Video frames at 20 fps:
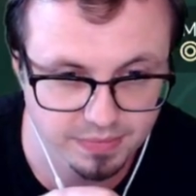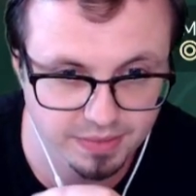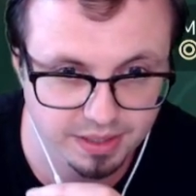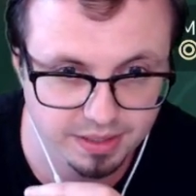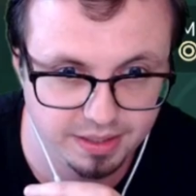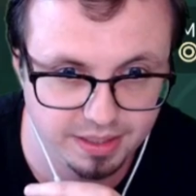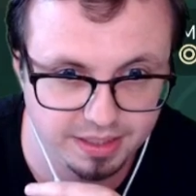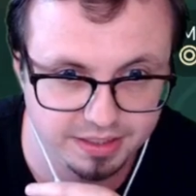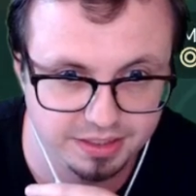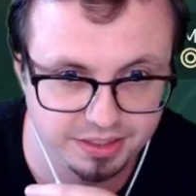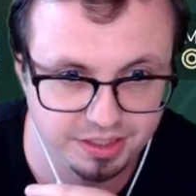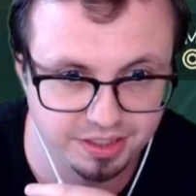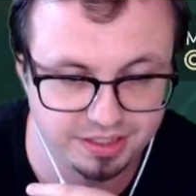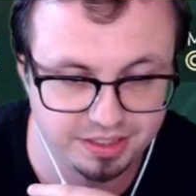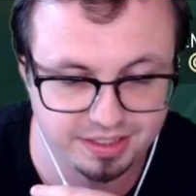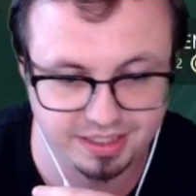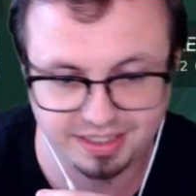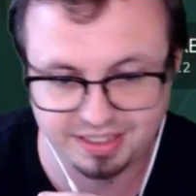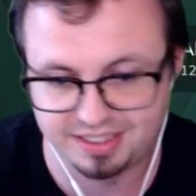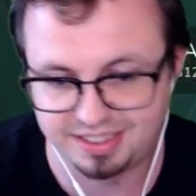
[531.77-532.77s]
That's
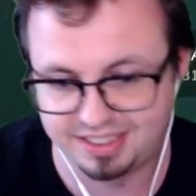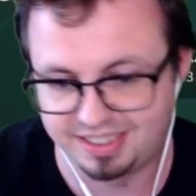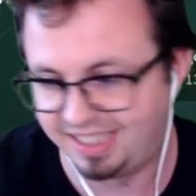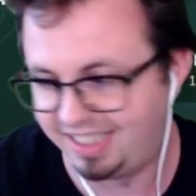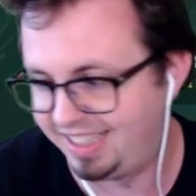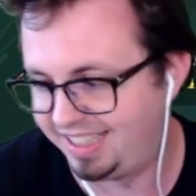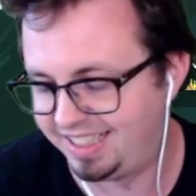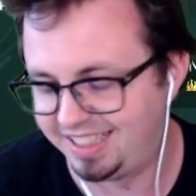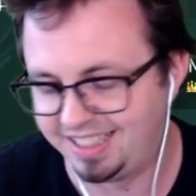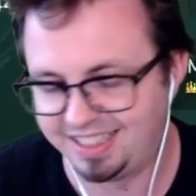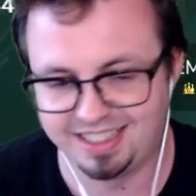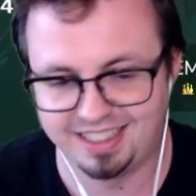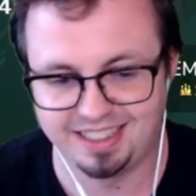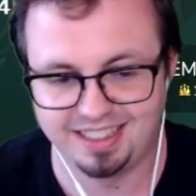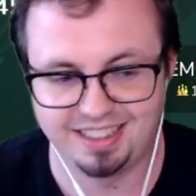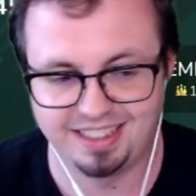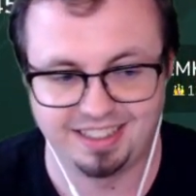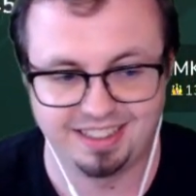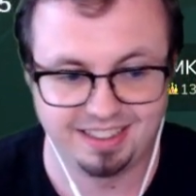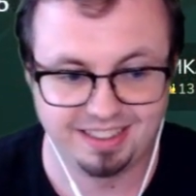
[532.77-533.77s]
just insane.
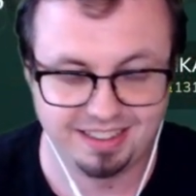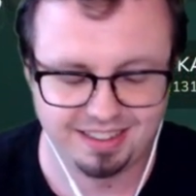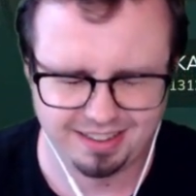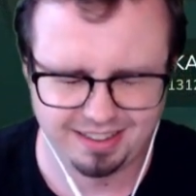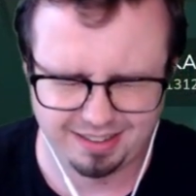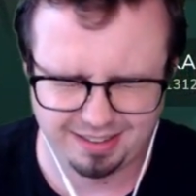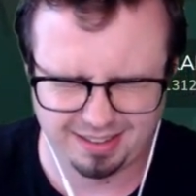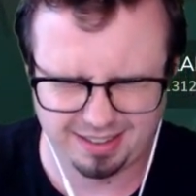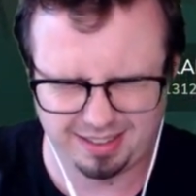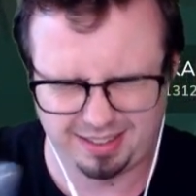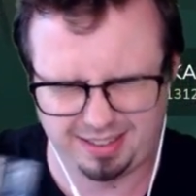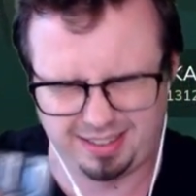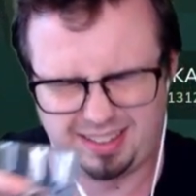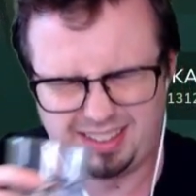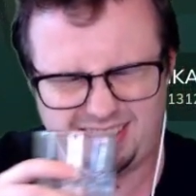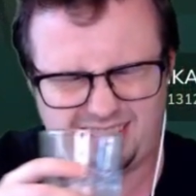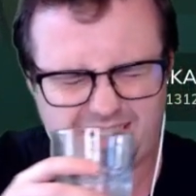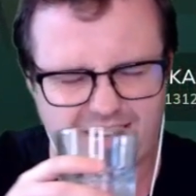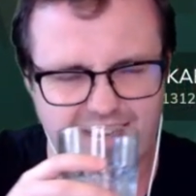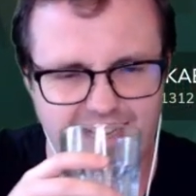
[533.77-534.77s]
Not
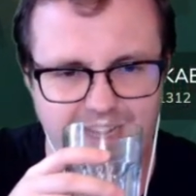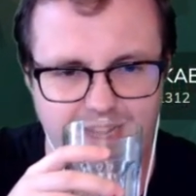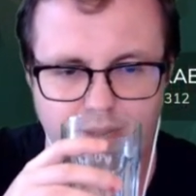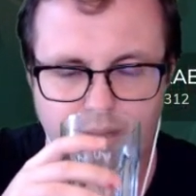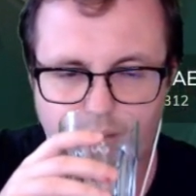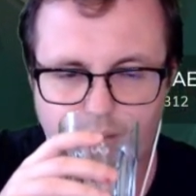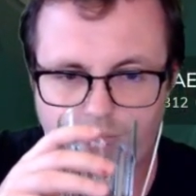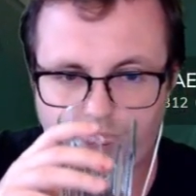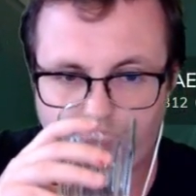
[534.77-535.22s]
gonna lie.